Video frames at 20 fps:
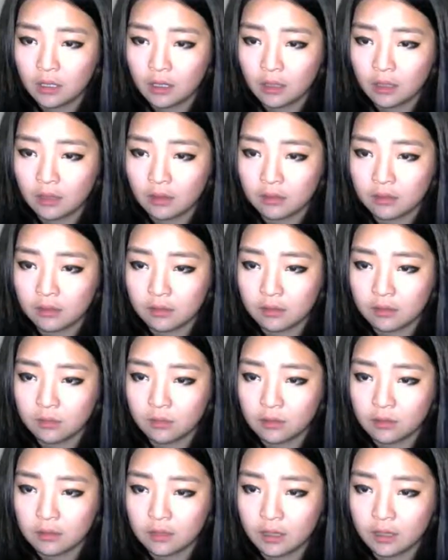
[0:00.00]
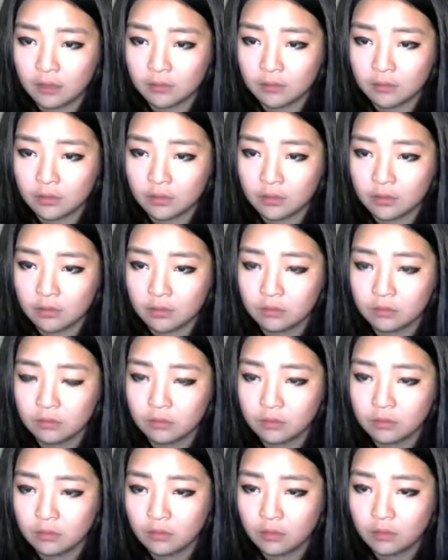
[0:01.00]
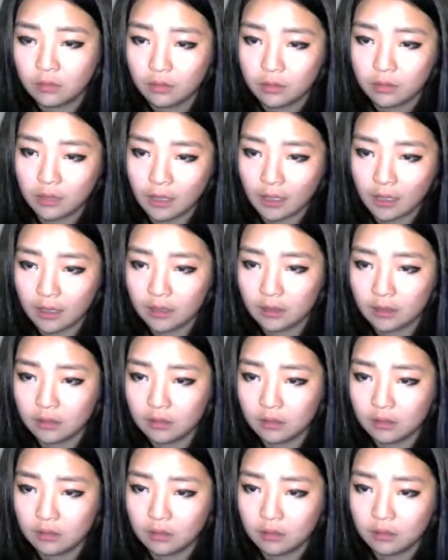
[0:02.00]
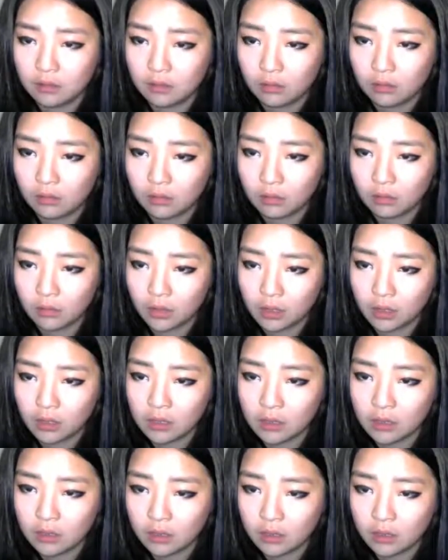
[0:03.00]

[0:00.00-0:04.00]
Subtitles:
and this will tell you that 3